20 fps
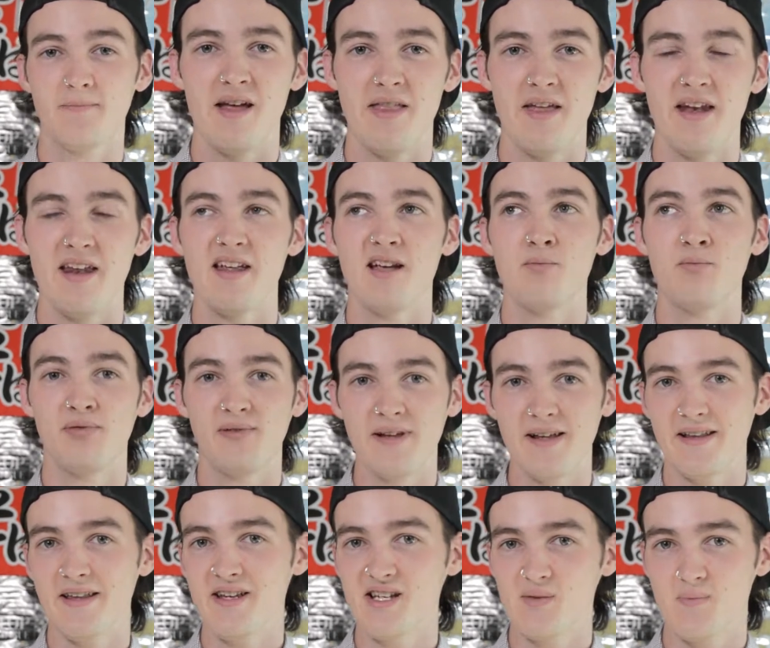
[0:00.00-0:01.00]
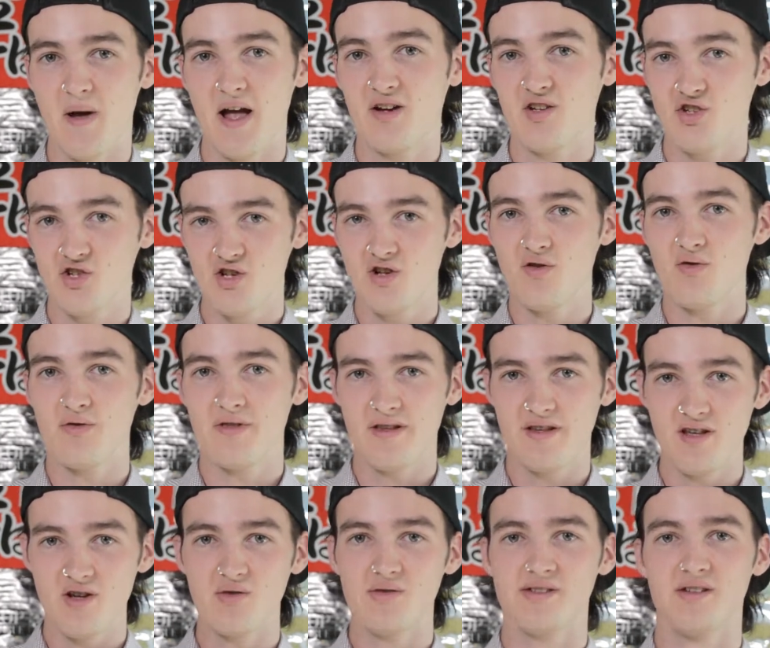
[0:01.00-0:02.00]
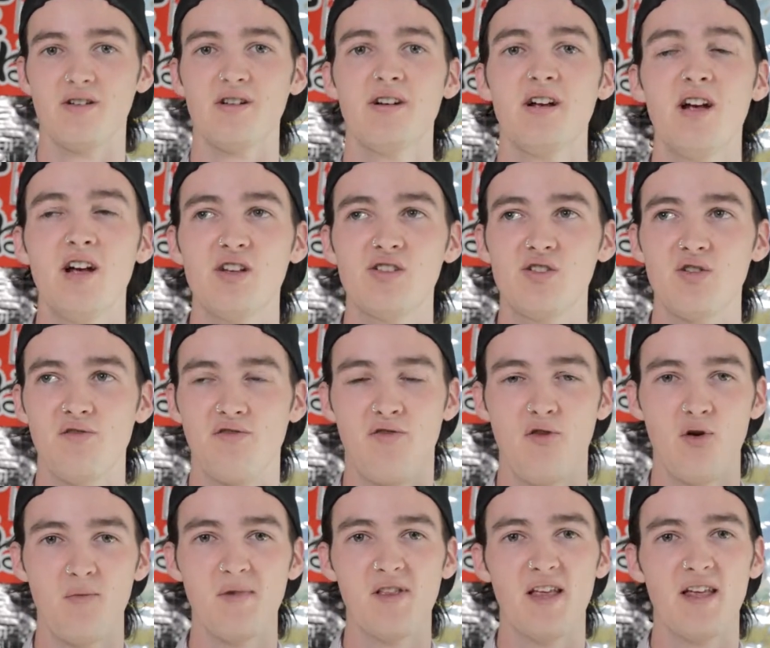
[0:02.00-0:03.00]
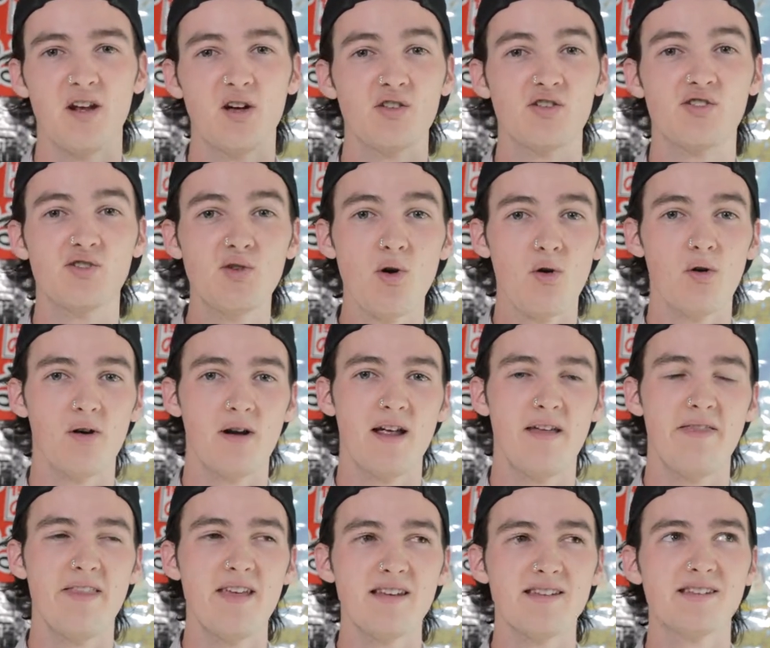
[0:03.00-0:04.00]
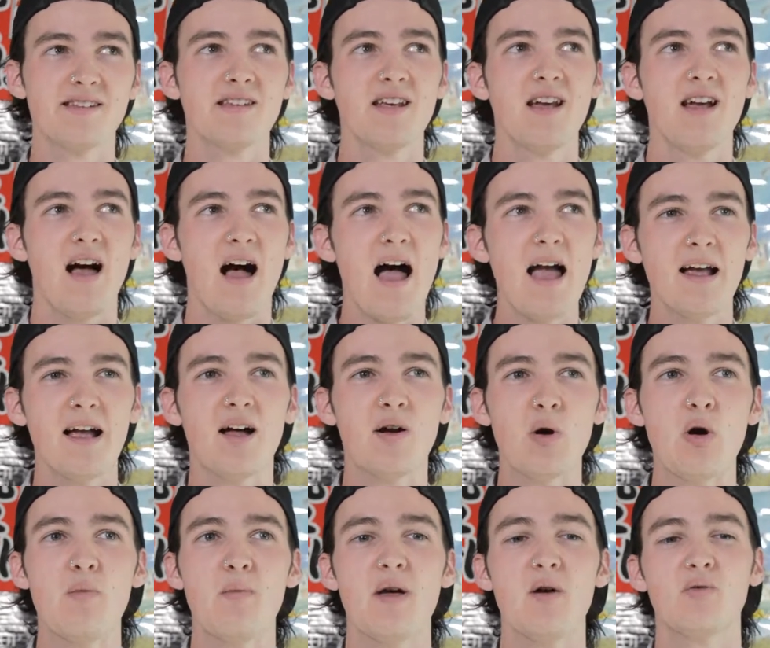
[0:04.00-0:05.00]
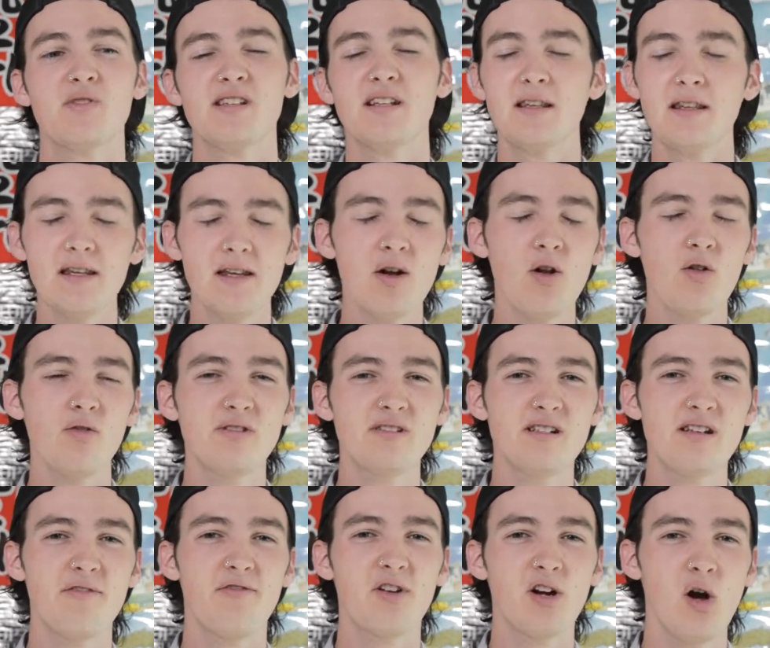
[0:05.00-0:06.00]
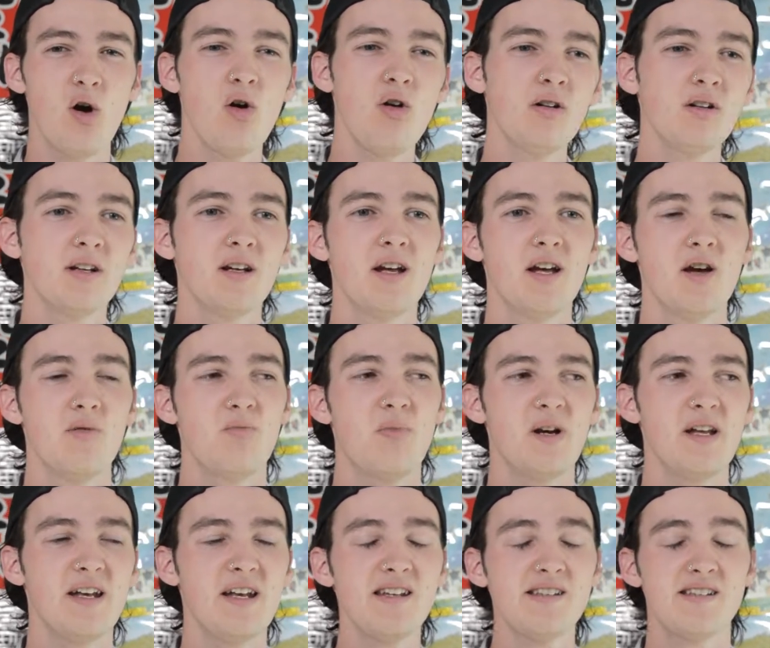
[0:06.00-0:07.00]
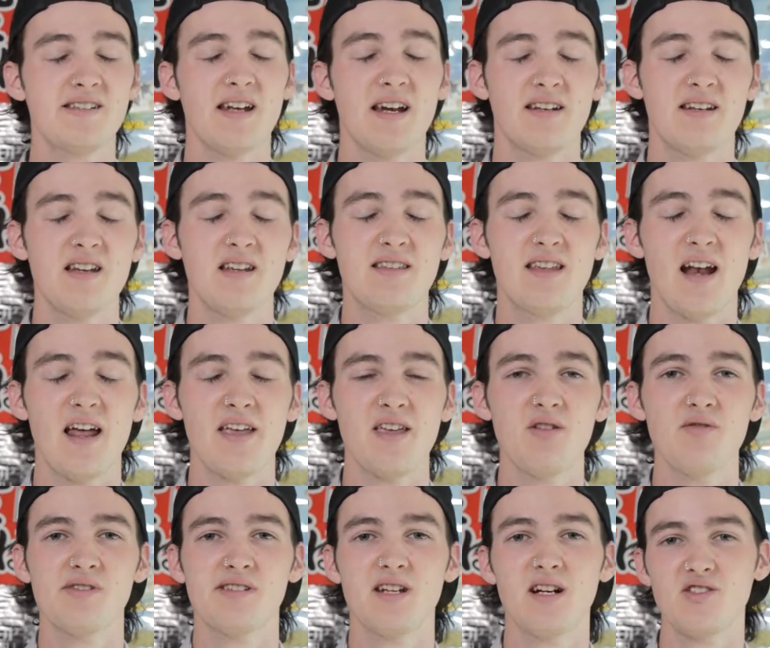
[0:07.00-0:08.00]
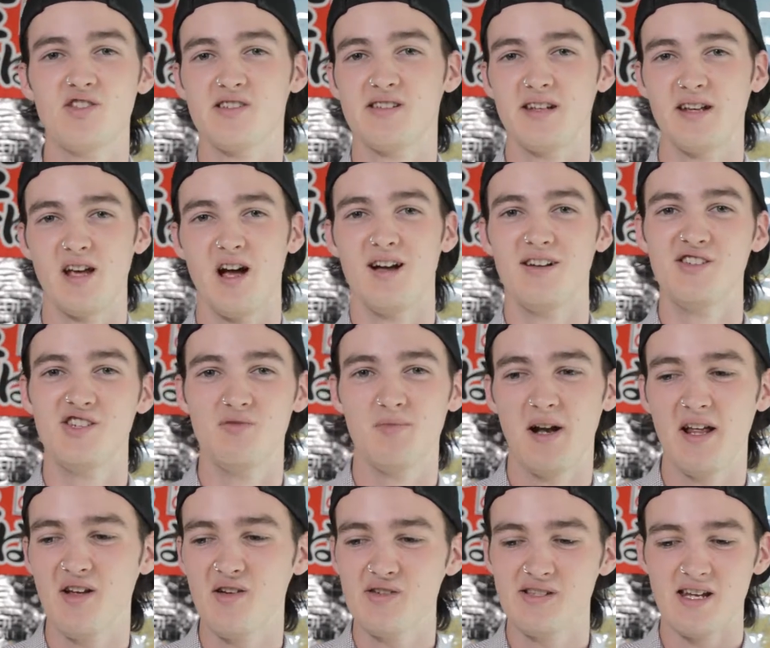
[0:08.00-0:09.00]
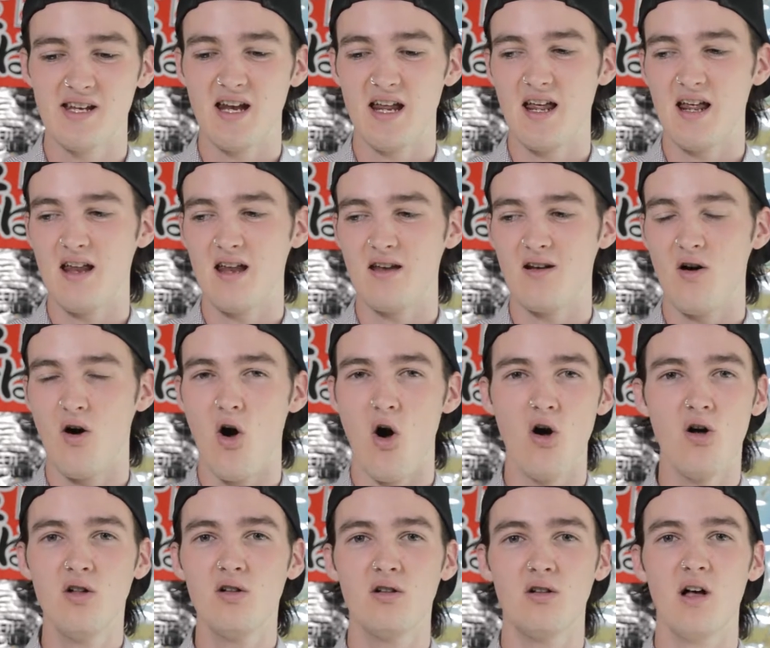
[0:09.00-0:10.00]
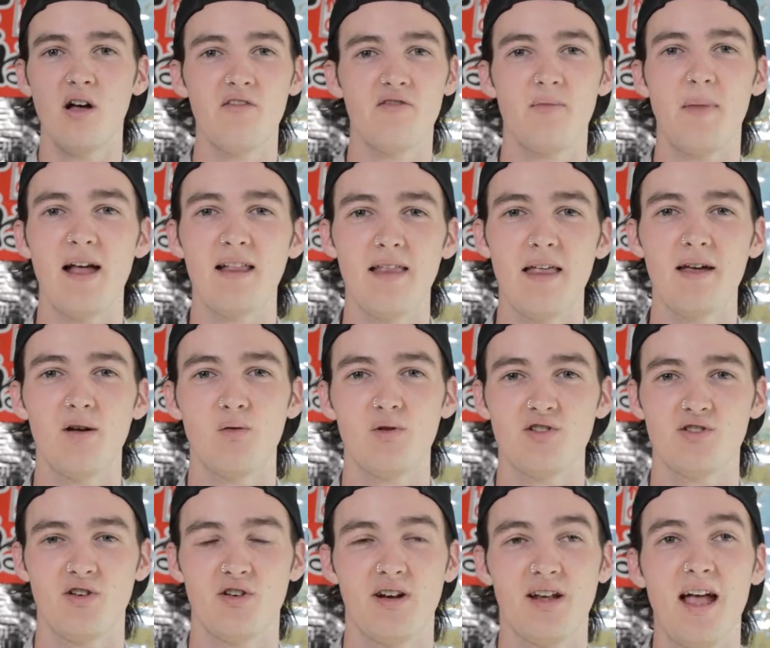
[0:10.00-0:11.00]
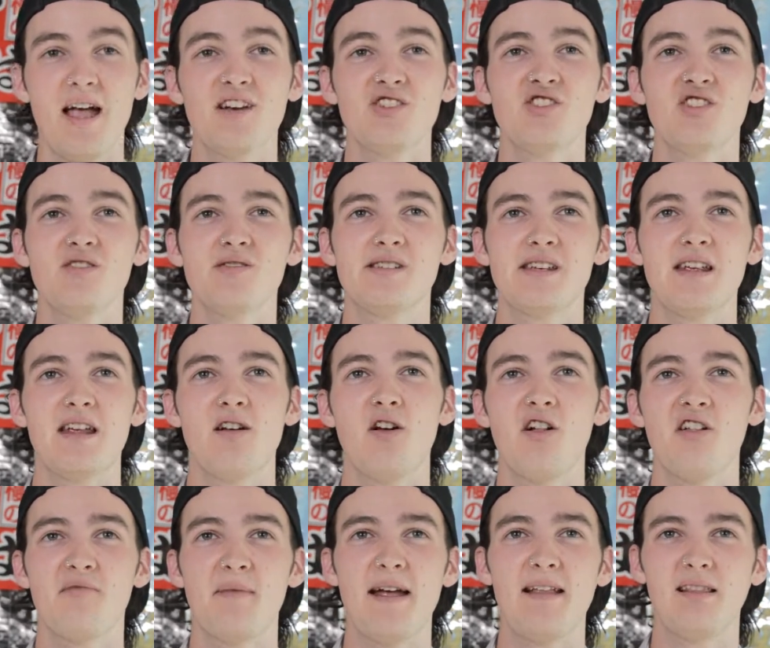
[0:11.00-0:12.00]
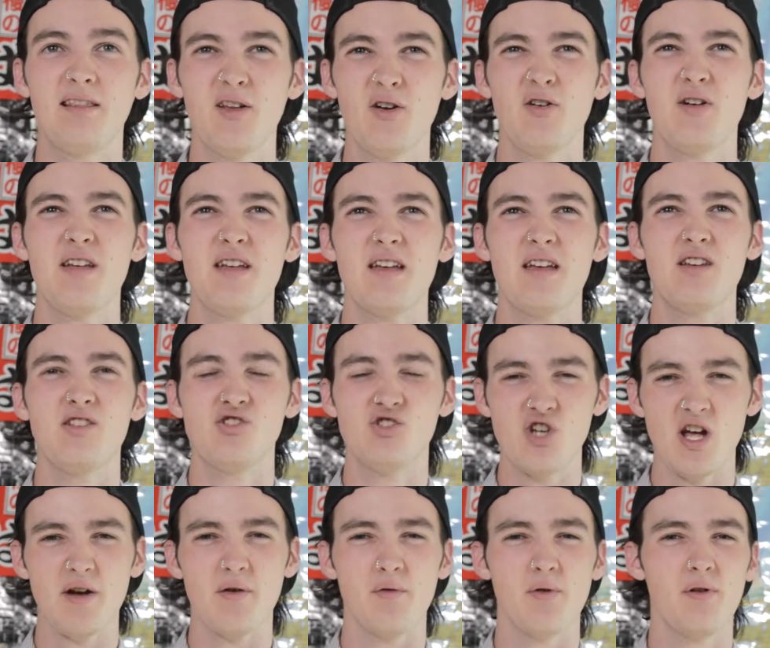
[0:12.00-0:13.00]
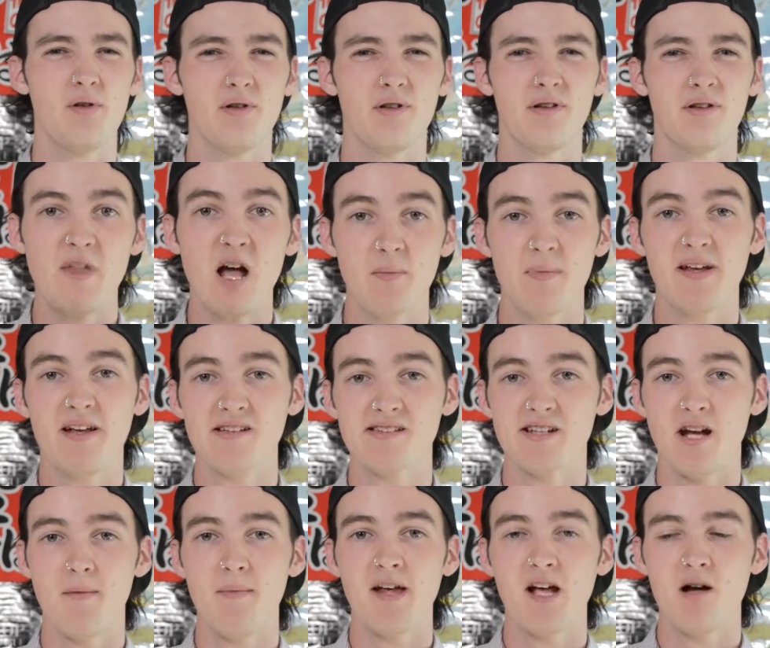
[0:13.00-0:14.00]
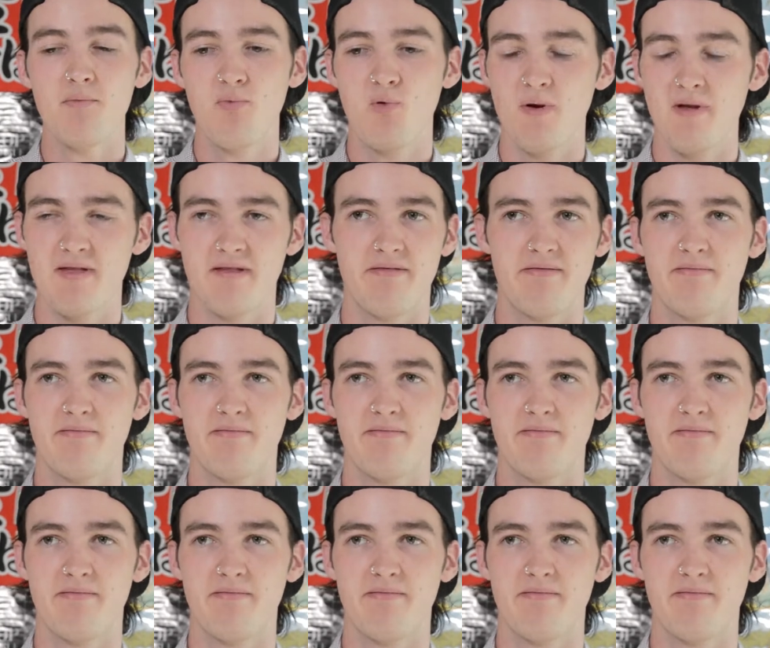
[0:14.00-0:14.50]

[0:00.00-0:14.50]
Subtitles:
And then he completely expects you, the user, to formulate a story. And this, I gotta admit, was a little difficult, but it is a technique that I use not just in kanji, but I use it in all of my language learning. I actually use it in all of my learning in general. Now, because coming up with